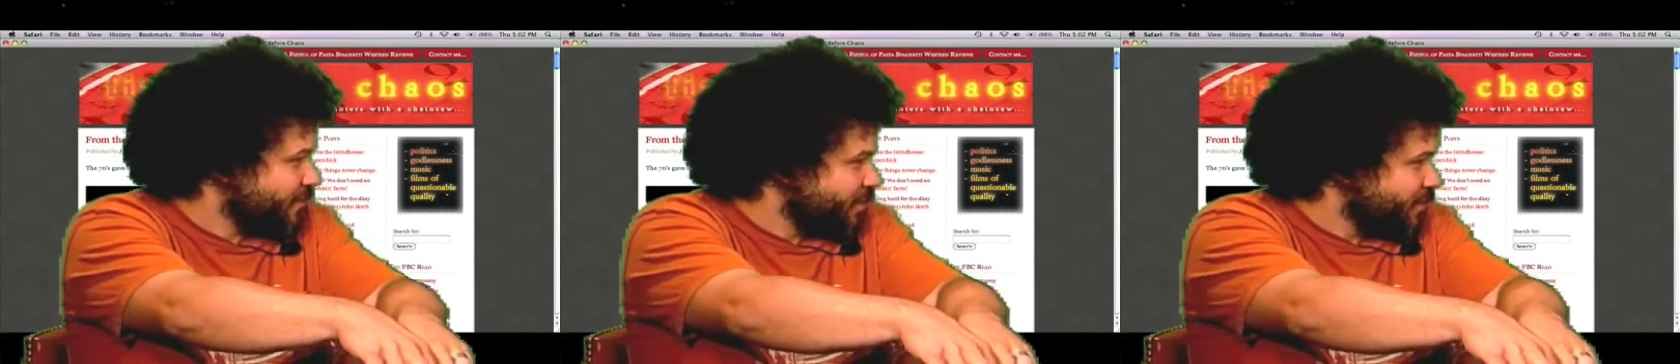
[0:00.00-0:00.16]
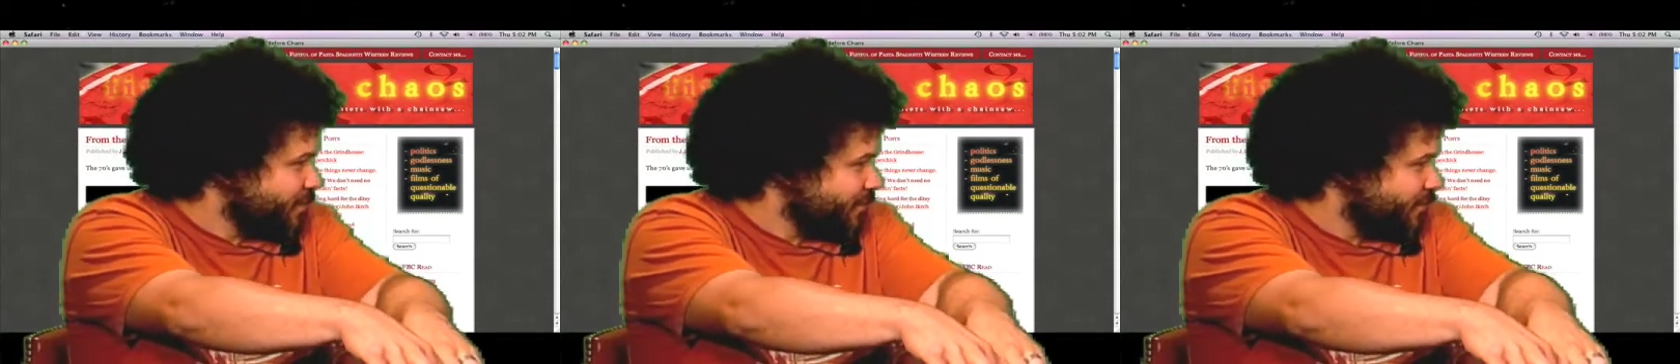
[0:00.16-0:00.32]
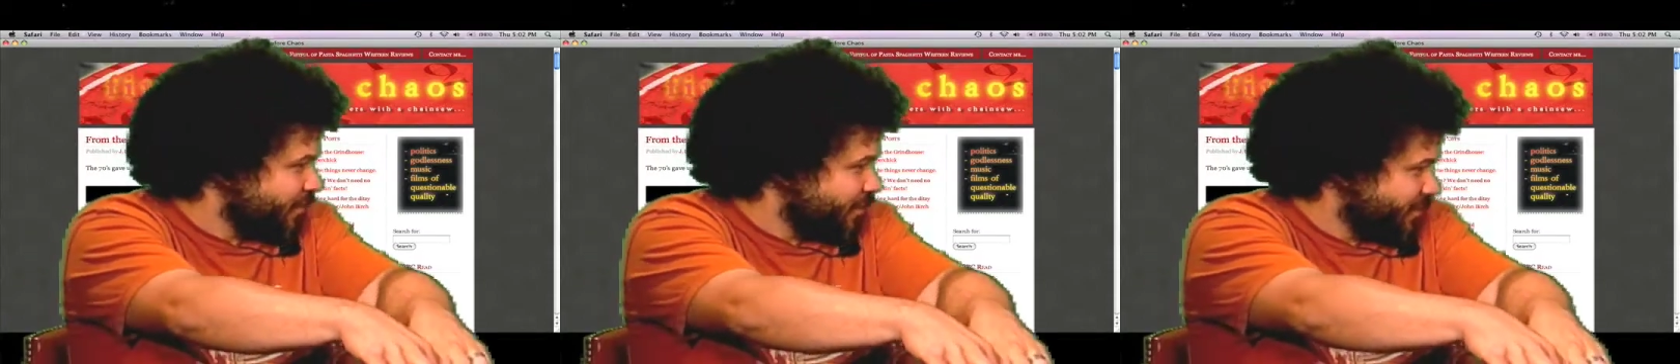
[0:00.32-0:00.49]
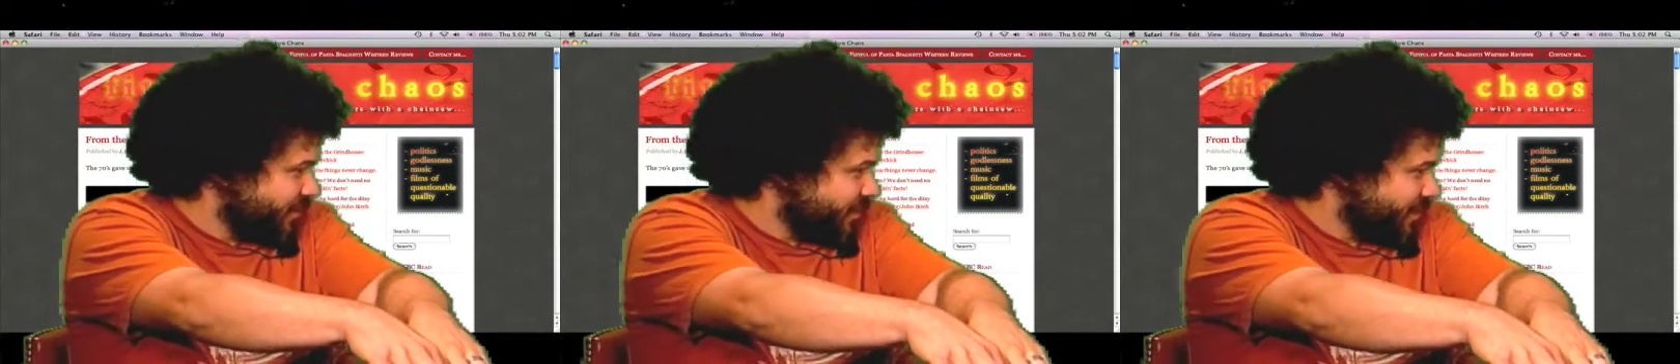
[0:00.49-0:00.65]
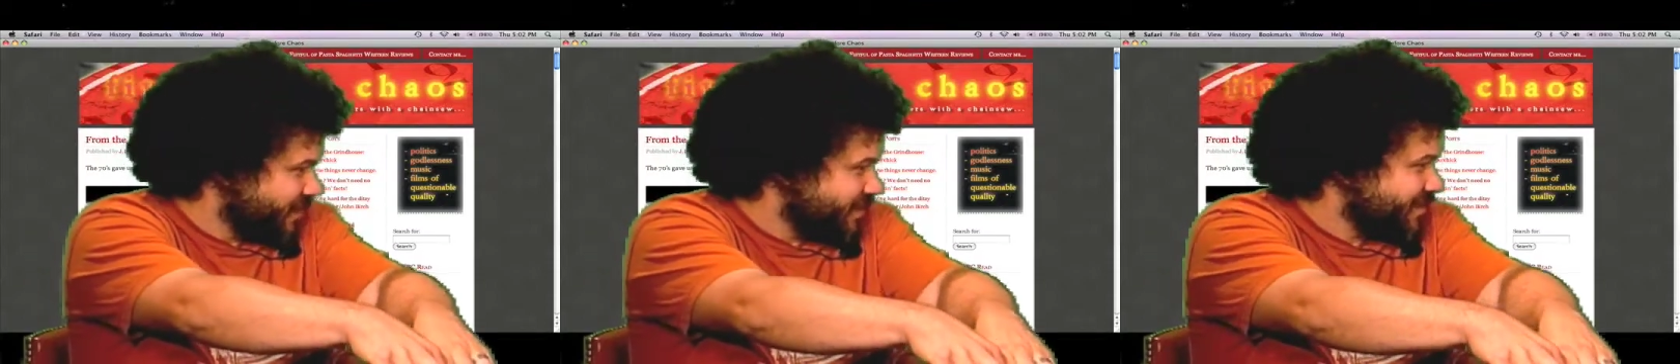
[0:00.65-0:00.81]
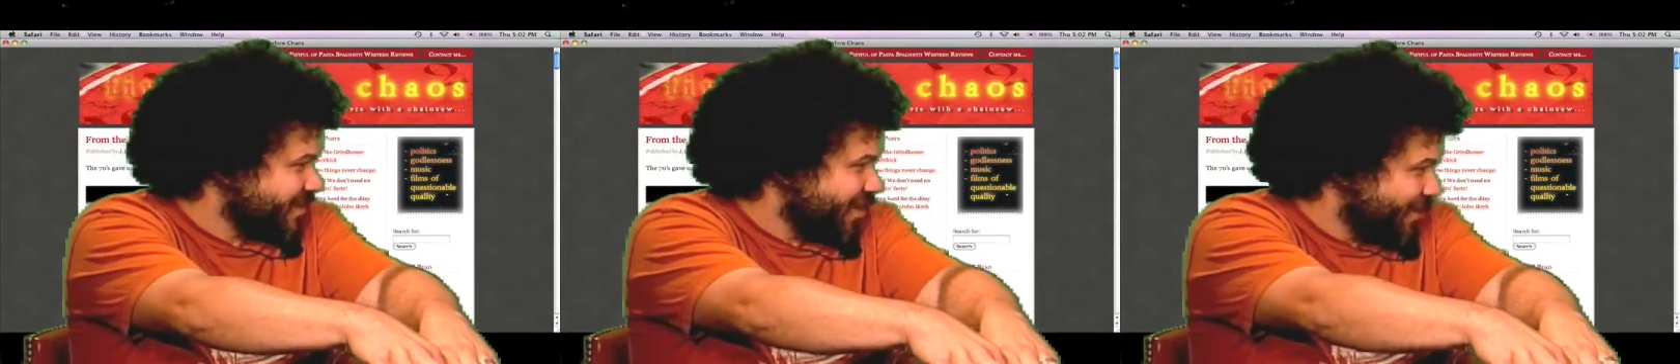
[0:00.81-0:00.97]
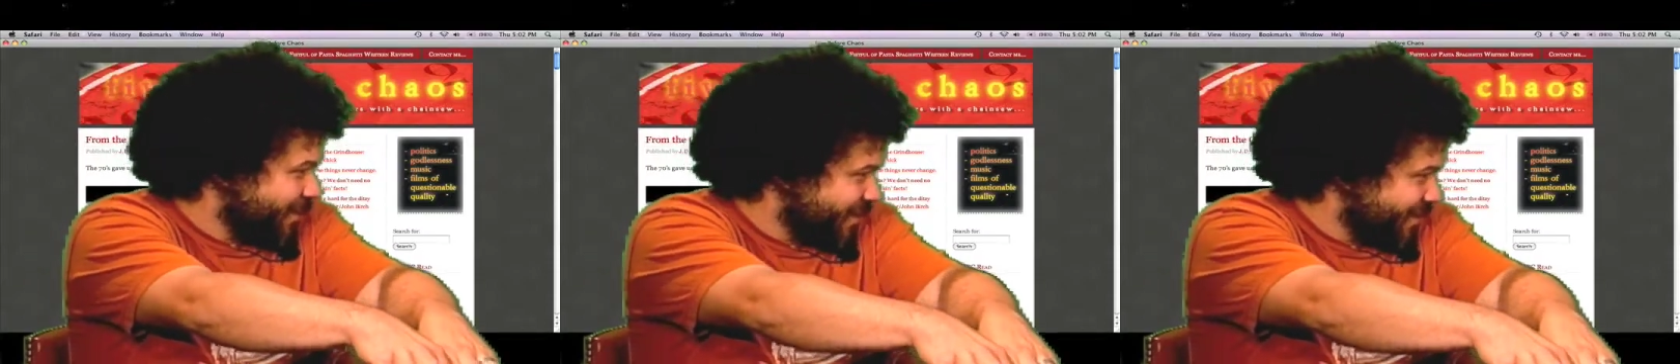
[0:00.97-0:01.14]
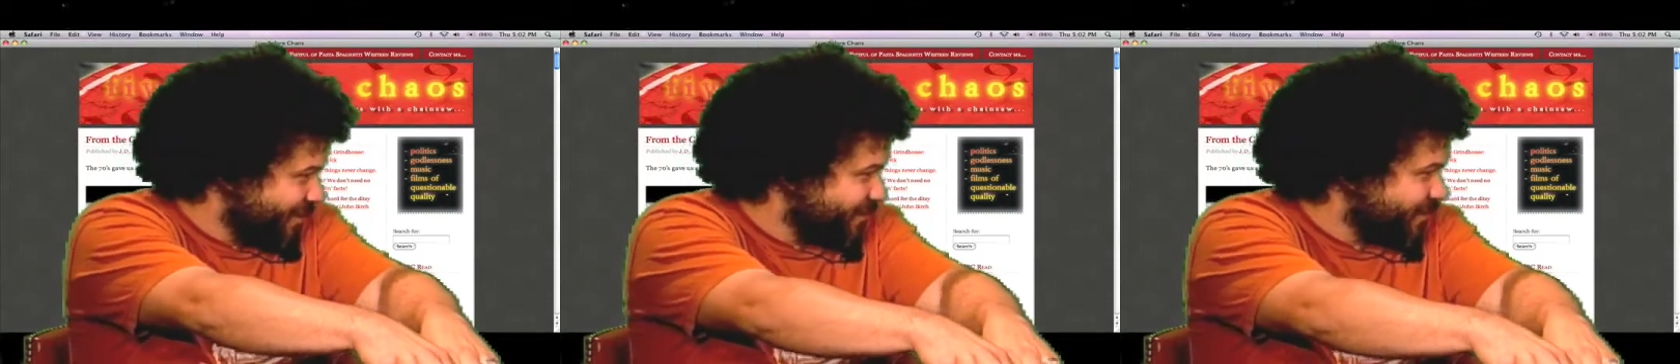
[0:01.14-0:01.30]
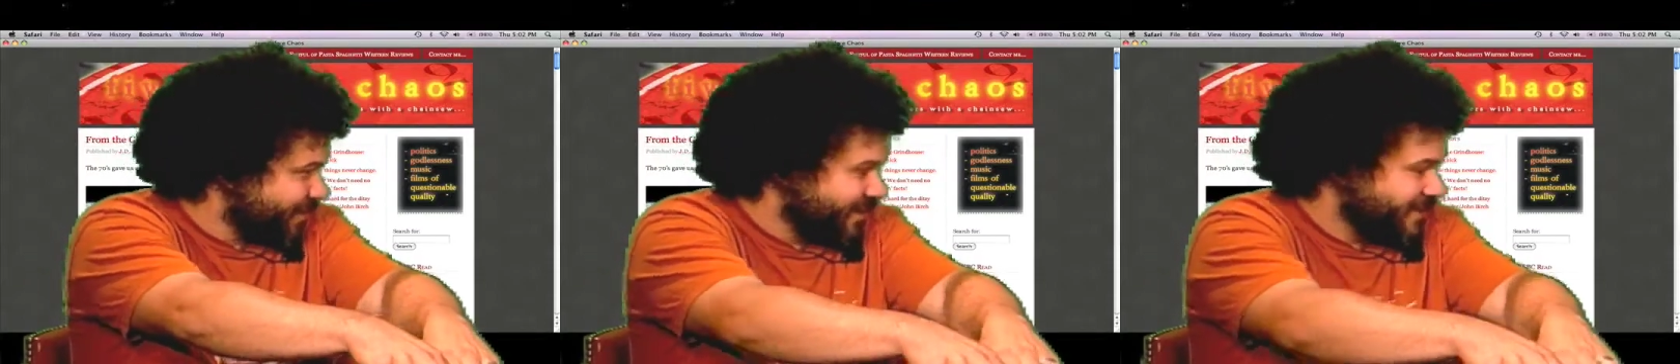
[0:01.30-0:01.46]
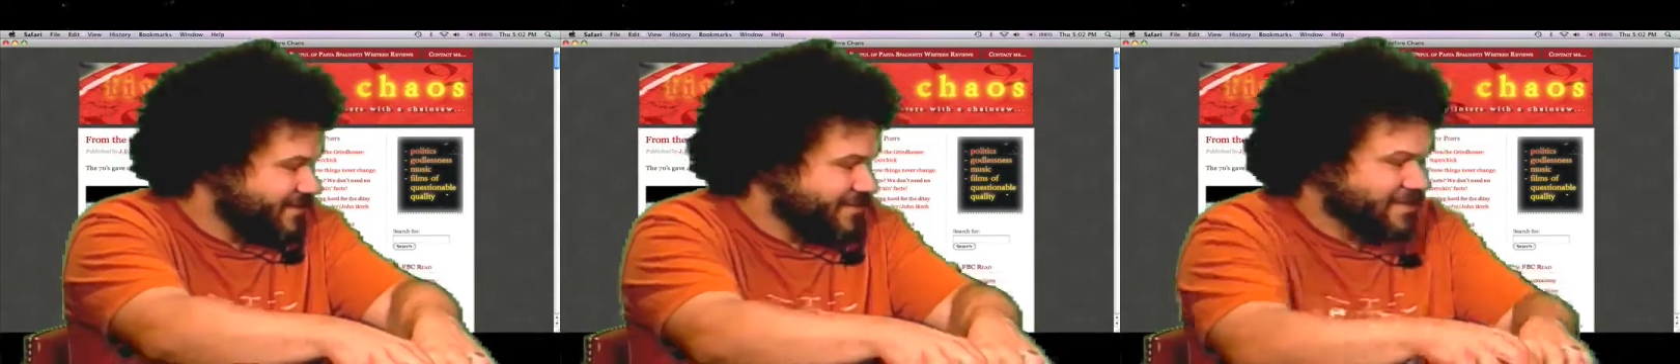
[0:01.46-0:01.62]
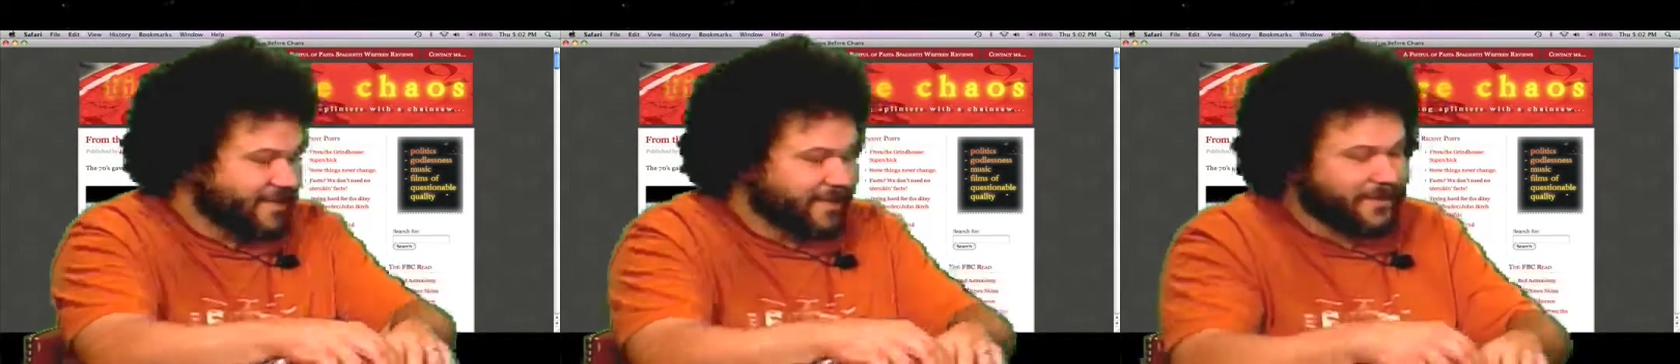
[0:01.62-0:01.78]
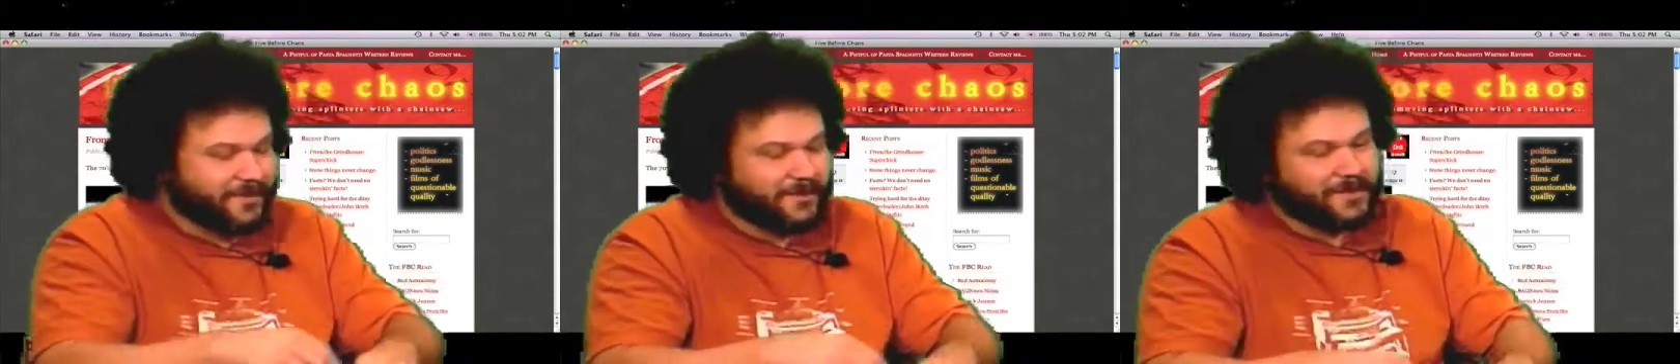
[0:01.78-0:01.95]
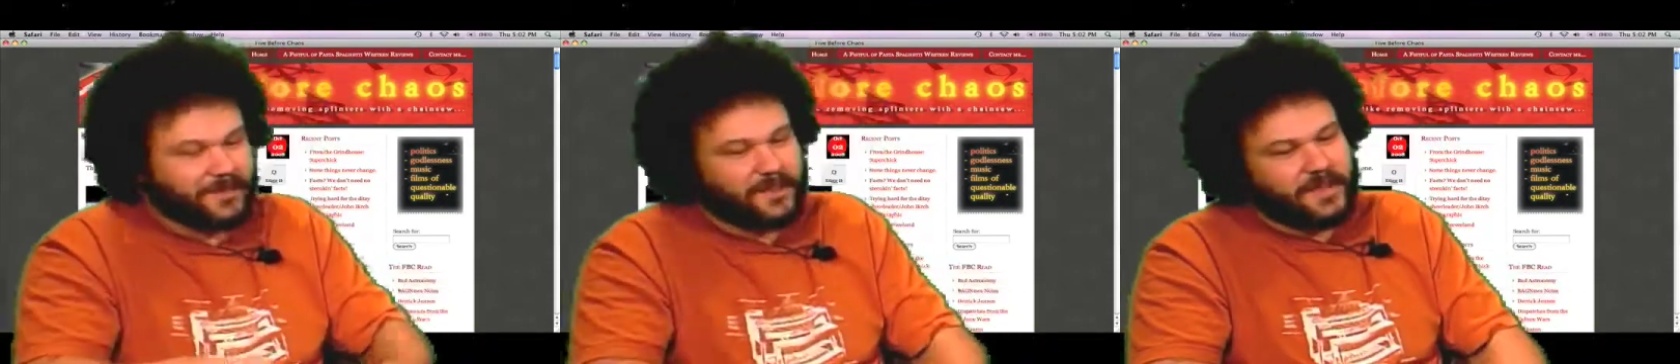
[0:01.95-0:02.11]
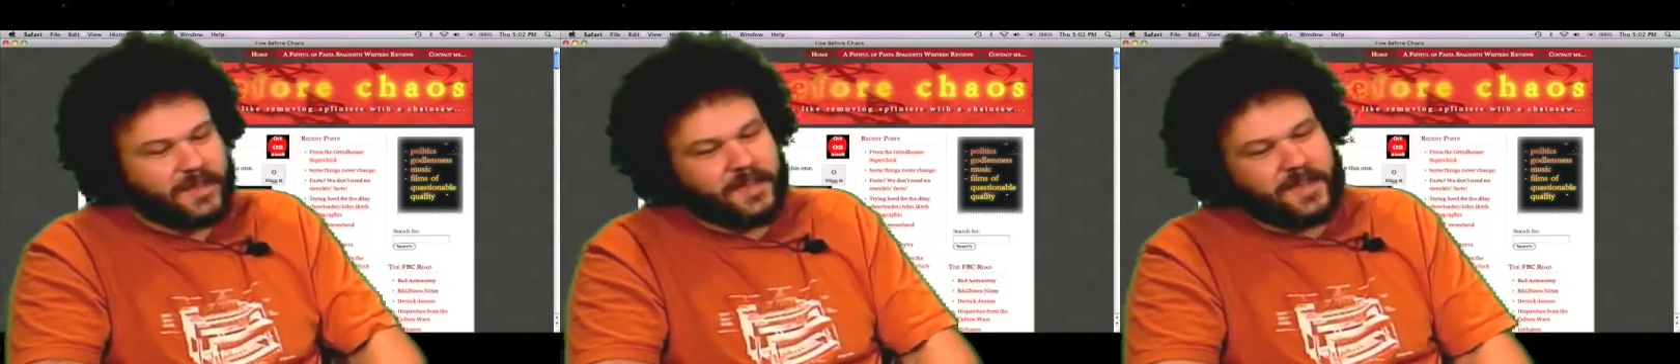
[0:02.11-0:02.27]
the human footprints like Sarah Palin believes, you know.